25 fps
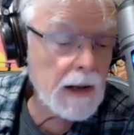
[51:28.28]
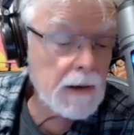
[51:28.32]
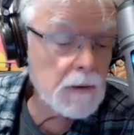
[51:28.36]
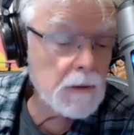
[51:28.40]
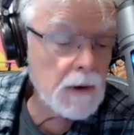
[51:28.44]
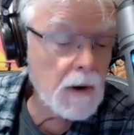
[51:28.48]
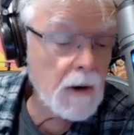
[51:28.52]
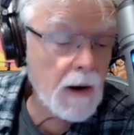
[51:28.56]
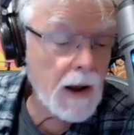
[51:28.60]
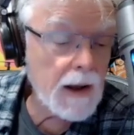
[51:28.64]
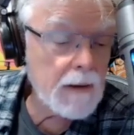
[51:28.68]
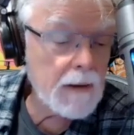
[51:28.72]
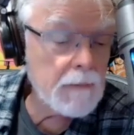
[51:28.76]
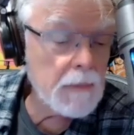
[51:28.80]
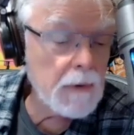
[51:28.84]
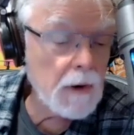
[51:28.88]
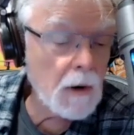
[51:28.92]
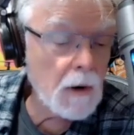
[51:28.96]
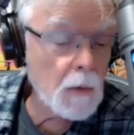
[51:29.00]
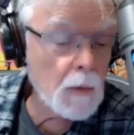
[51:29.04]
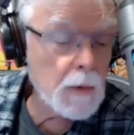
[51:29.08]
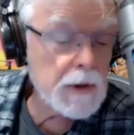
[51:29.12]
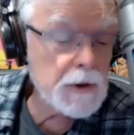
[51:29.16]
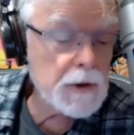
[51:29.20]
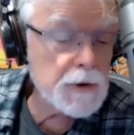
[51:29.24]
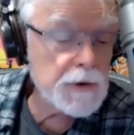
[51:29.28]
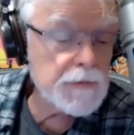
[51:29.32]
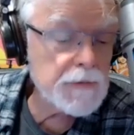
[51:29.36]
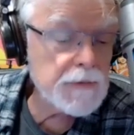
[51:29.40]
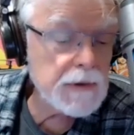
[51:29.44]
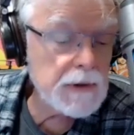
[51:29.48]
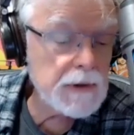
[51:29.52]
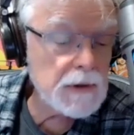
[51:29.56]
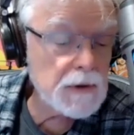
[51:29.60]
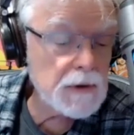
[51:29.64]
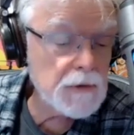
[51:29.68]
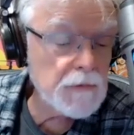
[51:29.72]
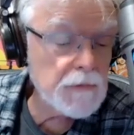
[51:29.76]
I don't know, are we
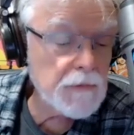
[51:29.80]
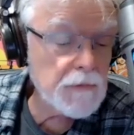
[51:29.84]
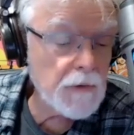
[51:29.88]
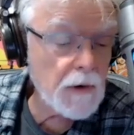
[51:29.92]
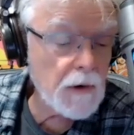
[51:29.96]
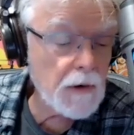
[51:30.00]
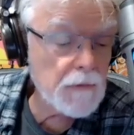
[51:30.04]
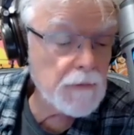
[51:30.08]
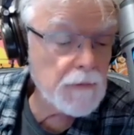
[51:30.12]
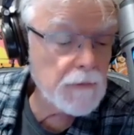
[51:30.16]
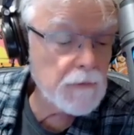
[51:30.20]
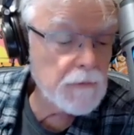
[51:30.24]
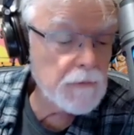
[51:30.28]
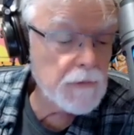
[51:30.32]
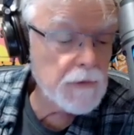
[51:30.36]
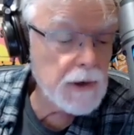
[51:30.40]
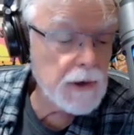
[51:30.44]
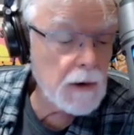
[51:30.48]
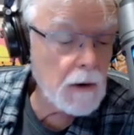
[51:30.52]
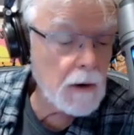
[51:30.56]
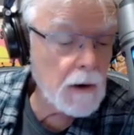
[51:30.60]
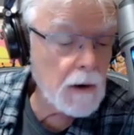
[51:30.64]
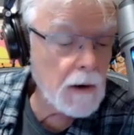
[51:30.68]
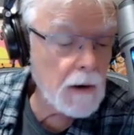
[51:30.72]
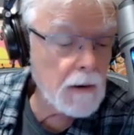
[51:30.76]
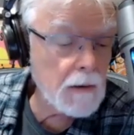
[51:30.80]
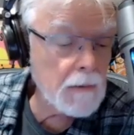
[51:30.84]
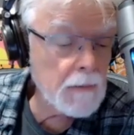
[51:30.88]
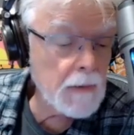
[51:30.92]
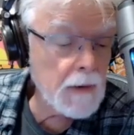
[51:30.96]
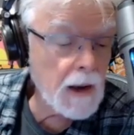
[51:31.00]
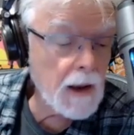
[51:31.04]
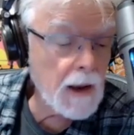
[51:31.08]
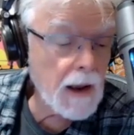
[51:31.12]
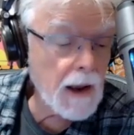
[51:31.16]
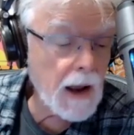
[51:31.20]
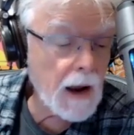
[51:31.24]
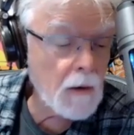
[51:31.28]
drifting too far from VR?
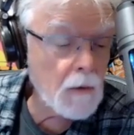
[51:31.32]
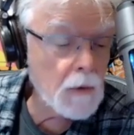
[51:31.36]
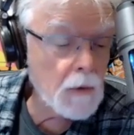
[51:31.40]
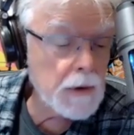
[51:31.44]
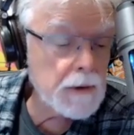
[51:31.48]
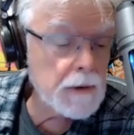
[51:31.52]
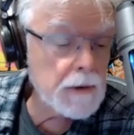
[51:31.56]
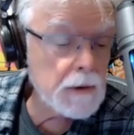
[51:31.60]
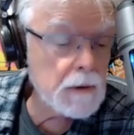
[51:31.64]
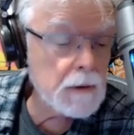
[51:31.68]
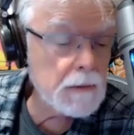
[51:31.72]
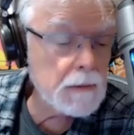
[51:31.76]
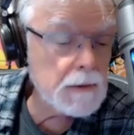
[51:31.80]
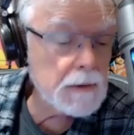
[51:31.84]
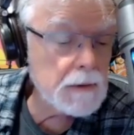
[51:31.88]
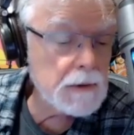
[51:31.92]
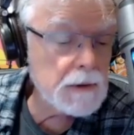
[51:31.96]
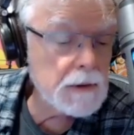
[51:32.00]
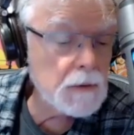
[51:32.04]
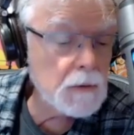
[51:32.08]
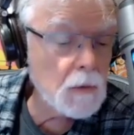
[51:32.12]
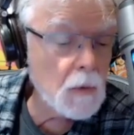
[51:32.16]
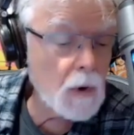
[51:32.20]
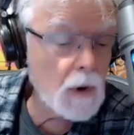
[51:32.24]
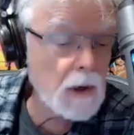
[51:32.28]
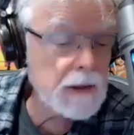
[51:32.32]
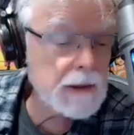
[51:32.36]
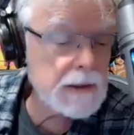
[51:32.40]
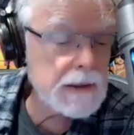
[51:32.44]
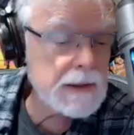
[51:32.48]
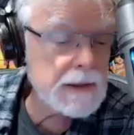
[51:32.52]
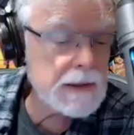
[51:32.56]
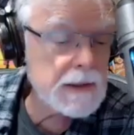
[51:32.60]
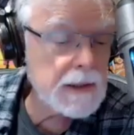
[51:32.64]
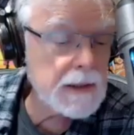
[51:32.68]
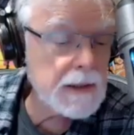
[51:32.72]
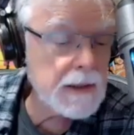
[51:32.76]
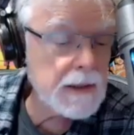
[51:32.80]
I wonder, to what
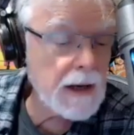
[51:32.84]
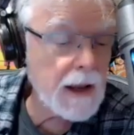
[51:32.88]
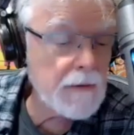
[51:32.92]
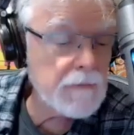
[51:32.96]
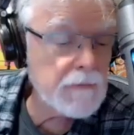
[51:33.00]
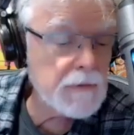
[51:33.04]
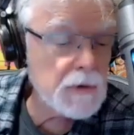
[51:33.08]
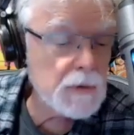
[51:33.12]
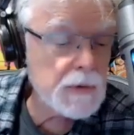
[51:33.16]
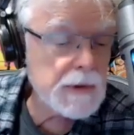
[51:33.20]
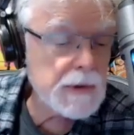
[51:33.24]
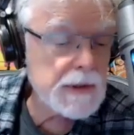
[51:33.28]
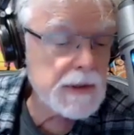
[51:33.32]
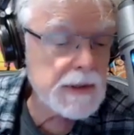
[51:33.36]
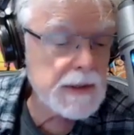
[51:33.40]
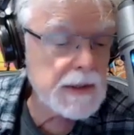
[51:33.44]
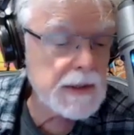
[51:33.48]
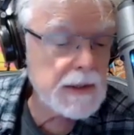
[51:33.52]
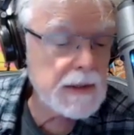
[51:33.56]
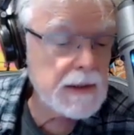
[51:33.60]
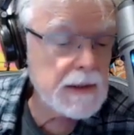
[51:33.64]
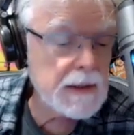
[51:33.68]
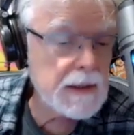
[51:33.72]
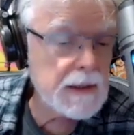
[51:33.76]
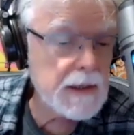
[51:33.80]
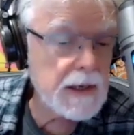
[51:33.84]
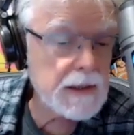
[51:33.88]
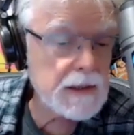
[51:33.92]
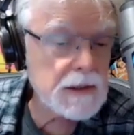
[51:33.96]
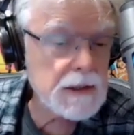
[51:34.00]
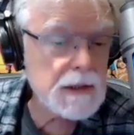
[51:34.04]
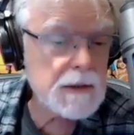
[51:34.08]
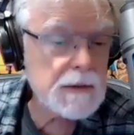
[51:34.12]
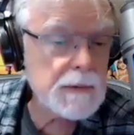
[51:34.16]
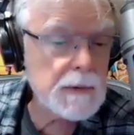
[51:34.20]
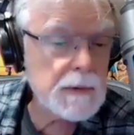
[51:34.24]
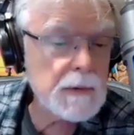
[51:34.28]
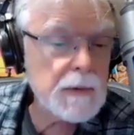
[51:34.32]
extent have you seen
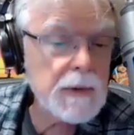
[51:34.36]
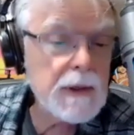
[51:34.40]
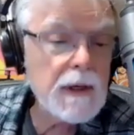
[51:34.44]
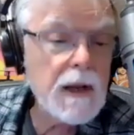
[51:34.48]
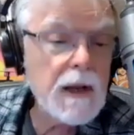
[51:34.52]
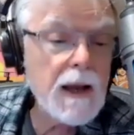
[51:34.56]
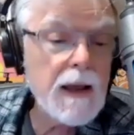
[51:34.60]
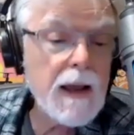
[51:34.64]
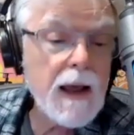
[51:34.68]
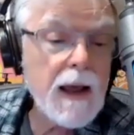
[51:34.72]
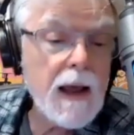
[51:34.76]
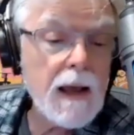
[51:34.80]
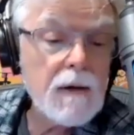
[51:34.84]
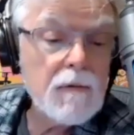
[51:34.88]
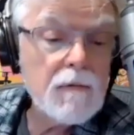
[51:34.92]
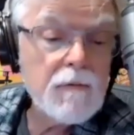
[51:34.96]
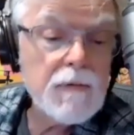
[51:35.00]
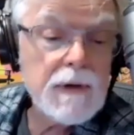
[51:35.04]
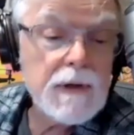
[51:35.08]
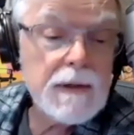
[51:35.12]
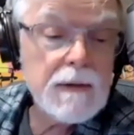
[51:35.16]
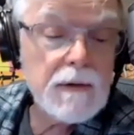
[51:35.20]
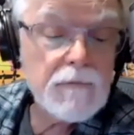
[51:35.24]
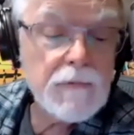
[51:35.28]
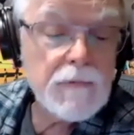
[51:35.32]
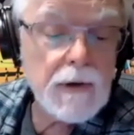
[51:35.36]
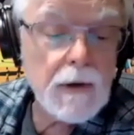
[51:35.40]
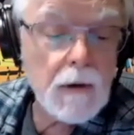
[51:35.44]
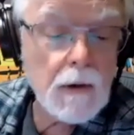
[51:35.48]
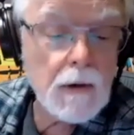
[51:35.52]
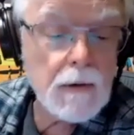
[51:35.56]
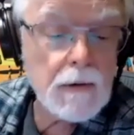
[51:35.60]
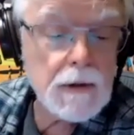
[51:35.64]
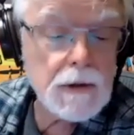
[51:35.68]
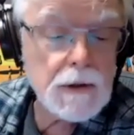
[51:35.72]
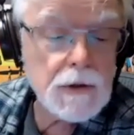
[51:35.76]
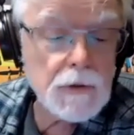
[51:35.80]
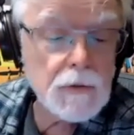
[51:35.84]
connections between AI and
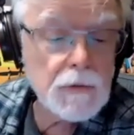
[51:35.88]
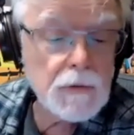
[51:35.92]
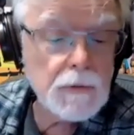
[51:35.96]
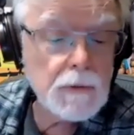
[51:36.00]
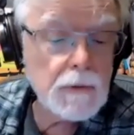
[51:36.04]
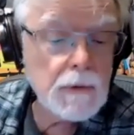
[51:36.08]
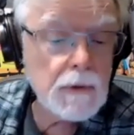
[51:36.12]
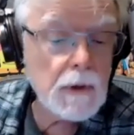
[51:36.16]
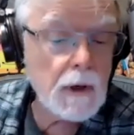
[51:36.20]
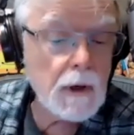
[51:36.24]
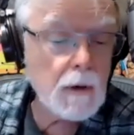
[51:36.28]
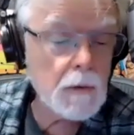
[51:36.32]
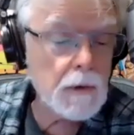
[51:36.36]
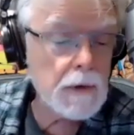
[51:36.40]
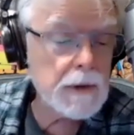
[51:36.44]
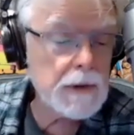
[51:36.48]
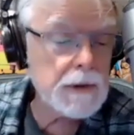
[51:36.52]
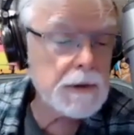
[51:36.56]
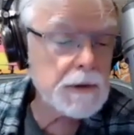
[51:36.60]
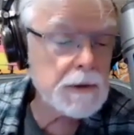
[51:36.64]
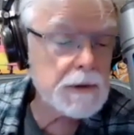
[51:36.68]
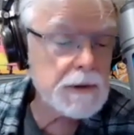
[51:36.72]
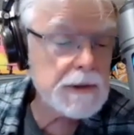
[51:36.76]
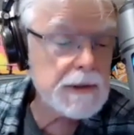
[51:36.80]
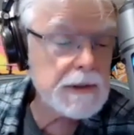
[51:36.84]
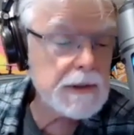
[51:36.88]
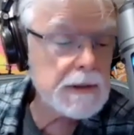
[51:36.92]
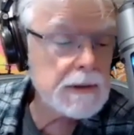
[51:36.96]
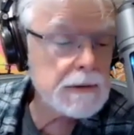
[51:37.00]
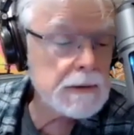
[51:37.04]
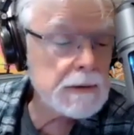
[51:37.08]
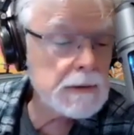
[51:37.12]
VR that you thought were interesting?